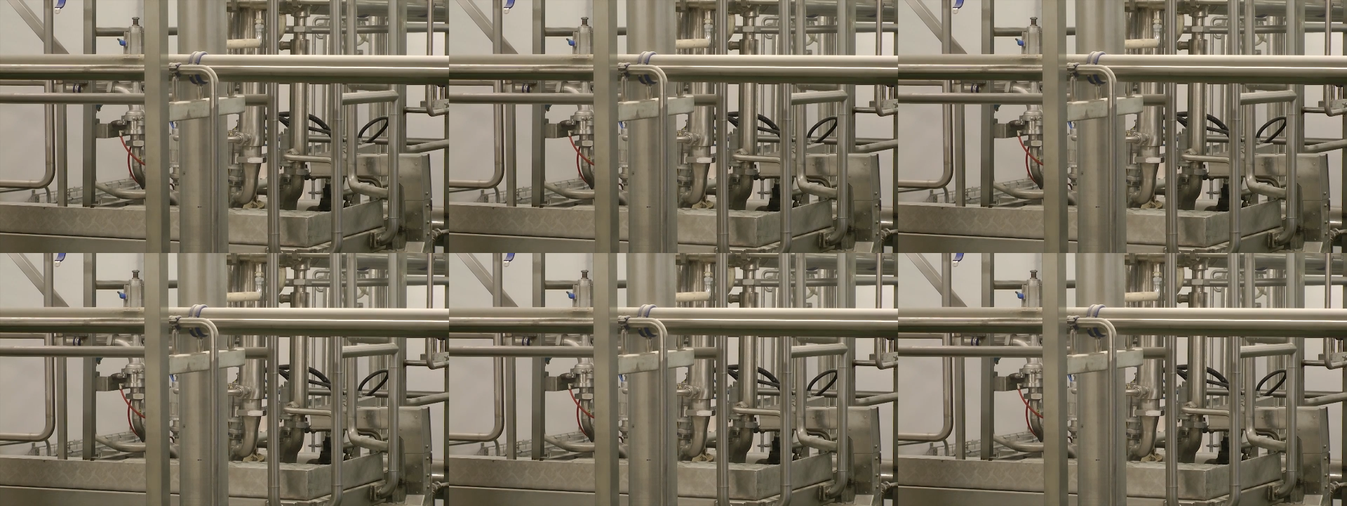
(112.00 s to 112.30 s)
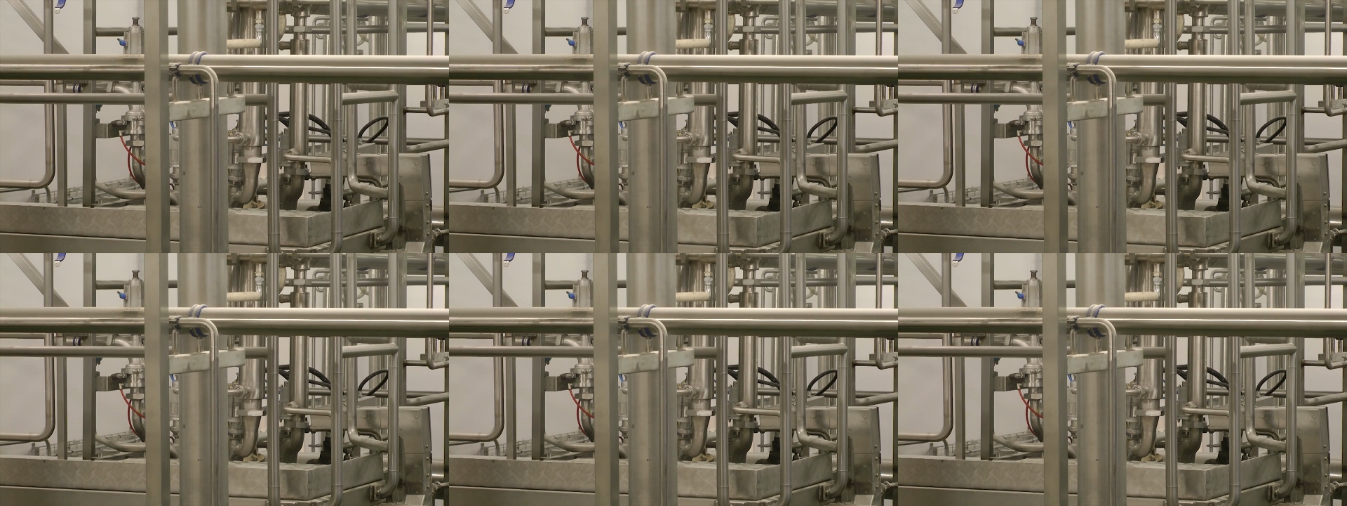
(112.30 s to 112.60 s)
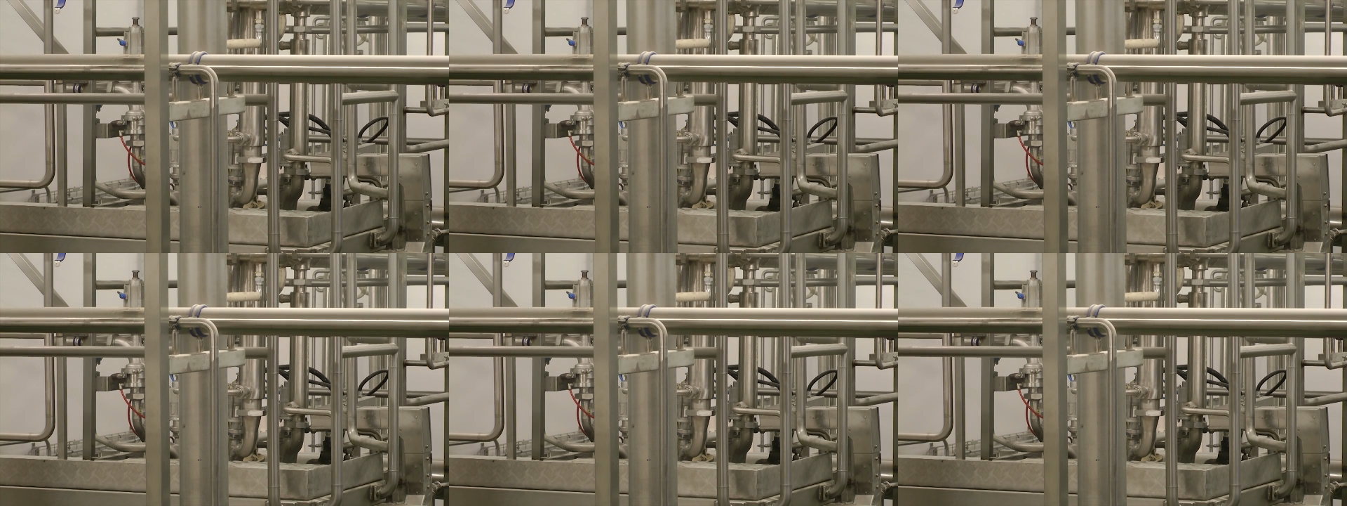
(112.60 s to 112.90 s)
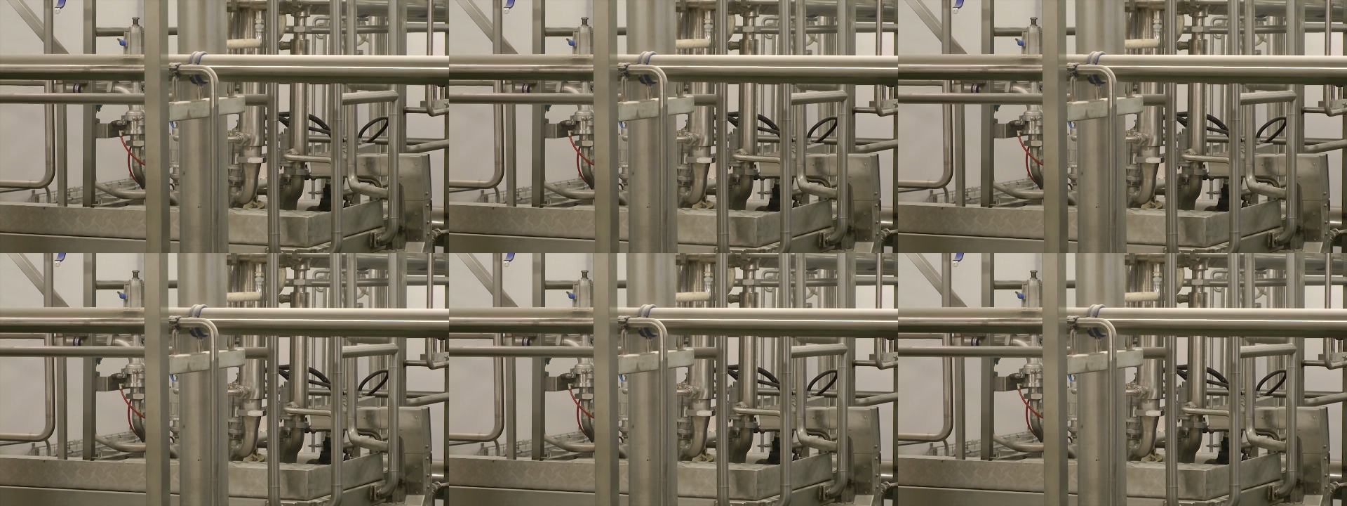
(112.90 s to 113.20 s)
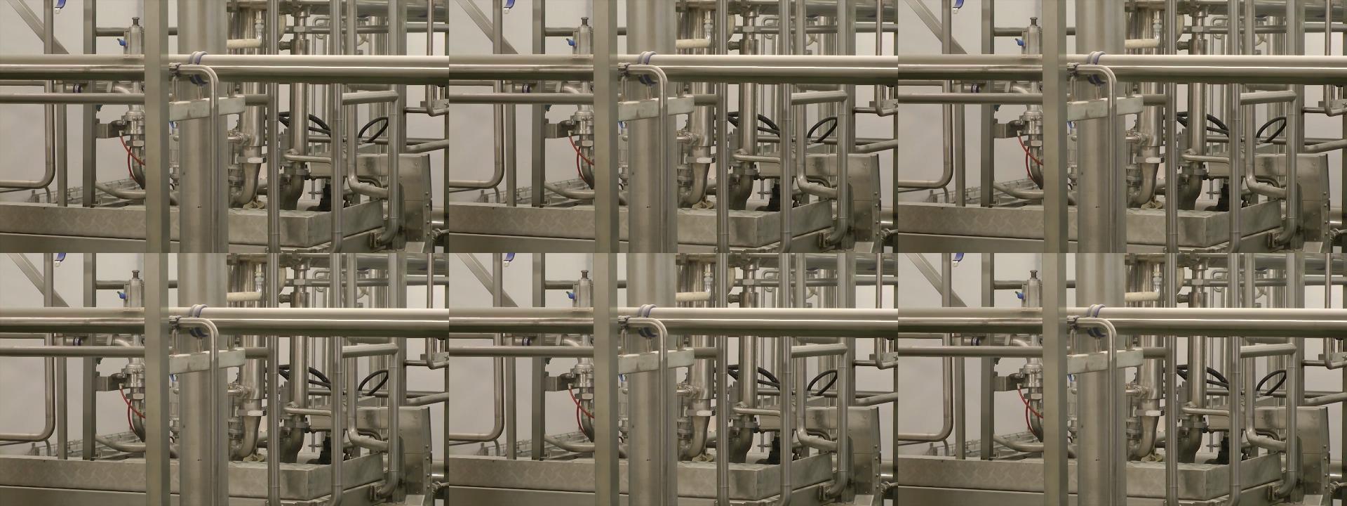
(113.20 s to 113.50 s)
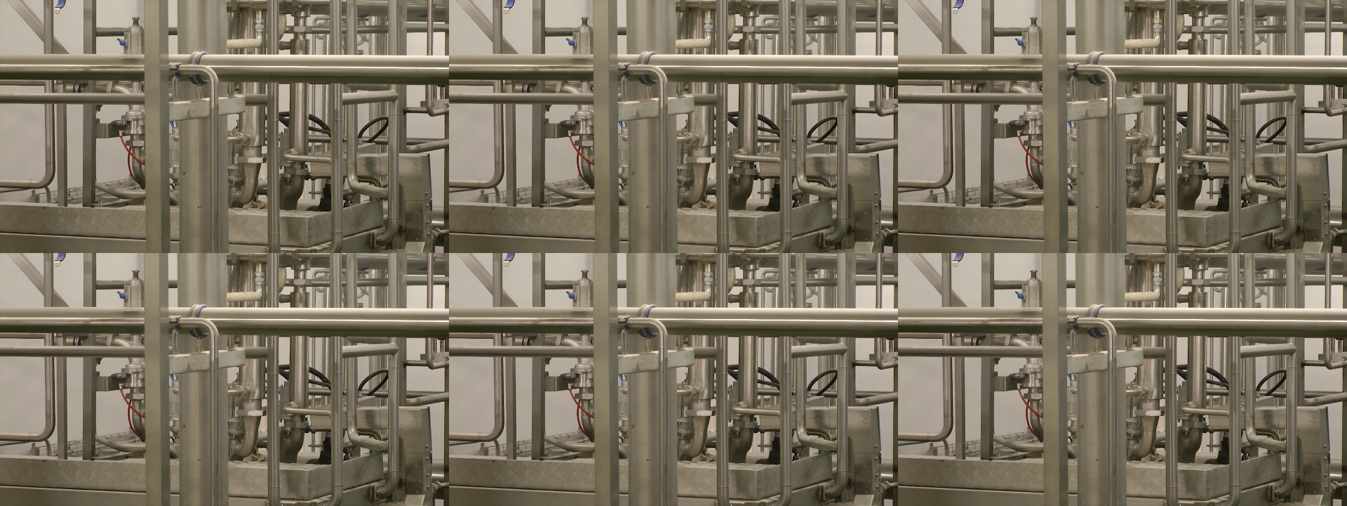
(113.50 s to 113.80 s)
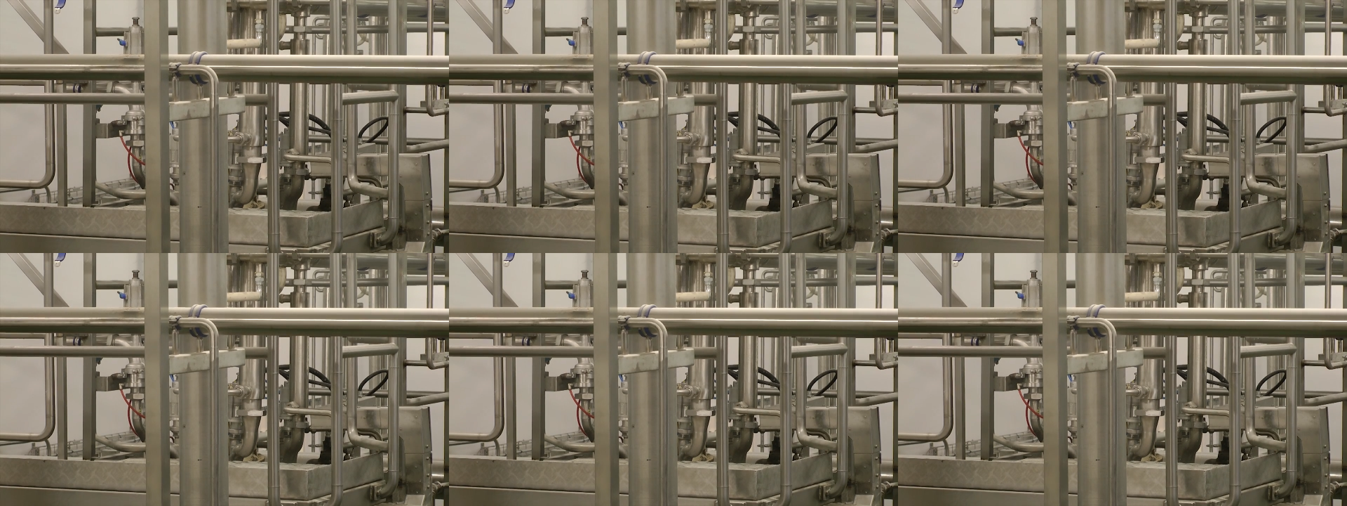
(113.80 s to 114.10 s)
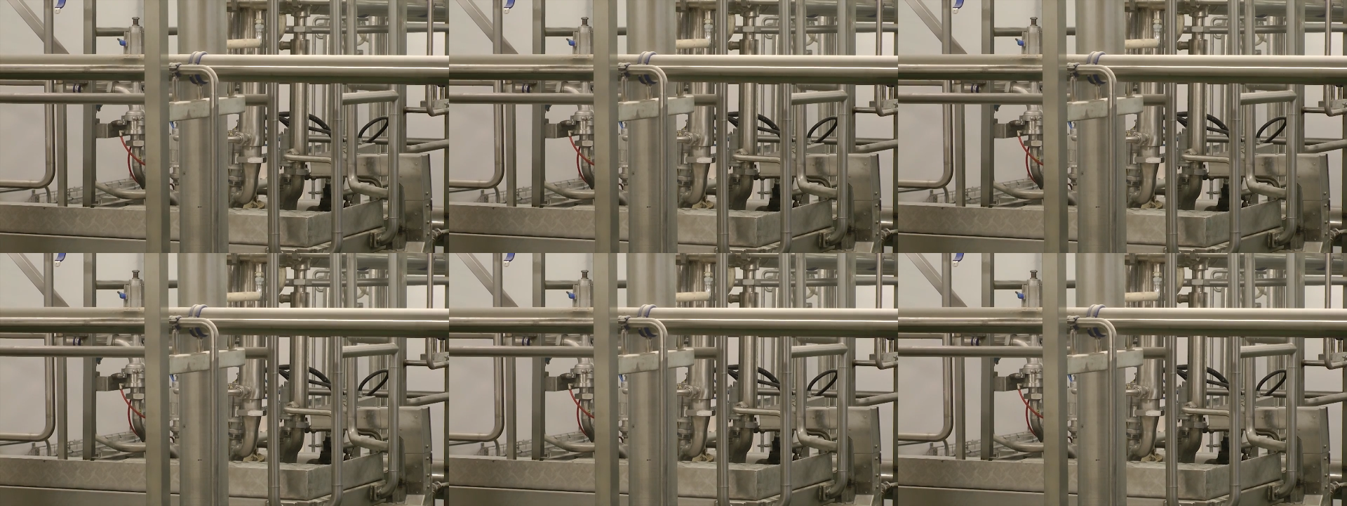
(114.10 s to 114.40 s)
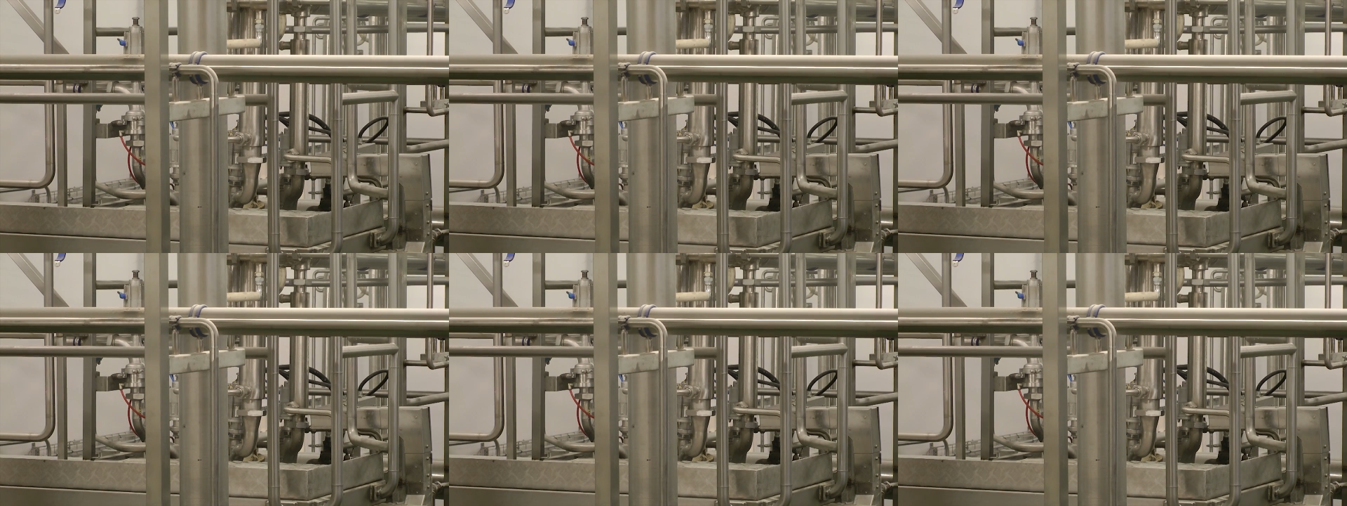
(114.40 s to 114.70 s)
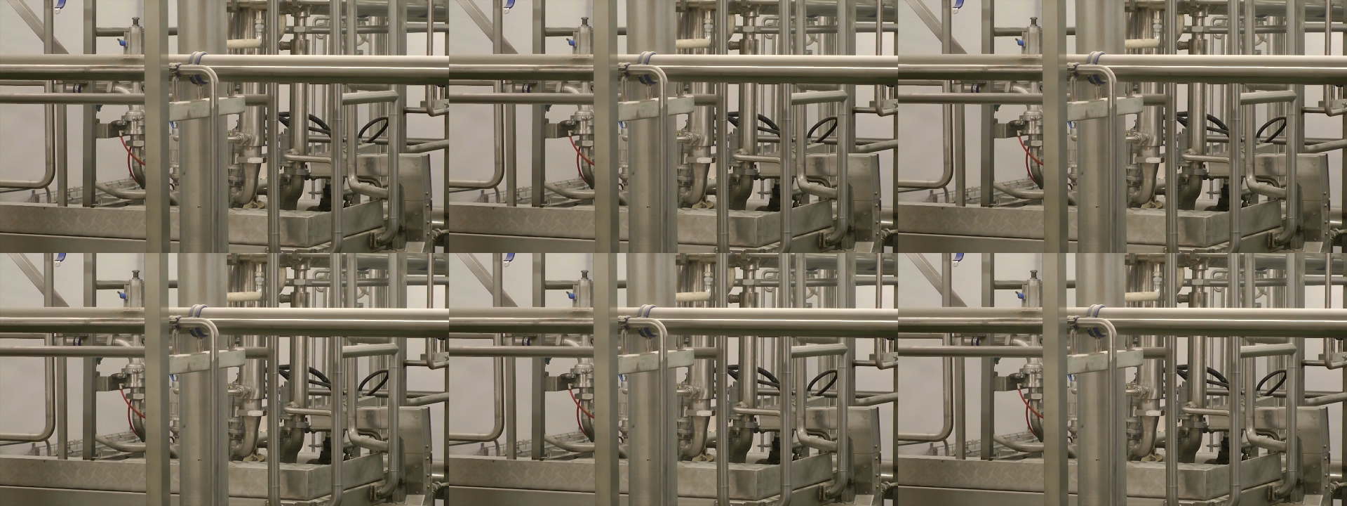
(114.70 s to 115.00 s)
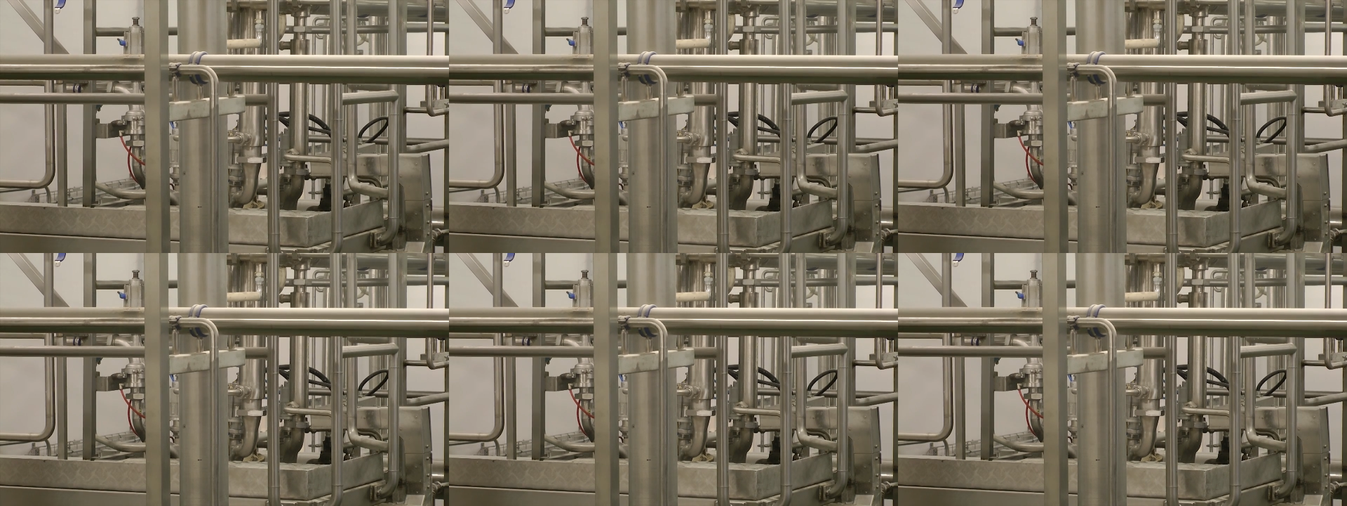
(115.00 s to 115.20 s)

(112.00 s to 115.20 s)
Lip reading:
(no speaker visible)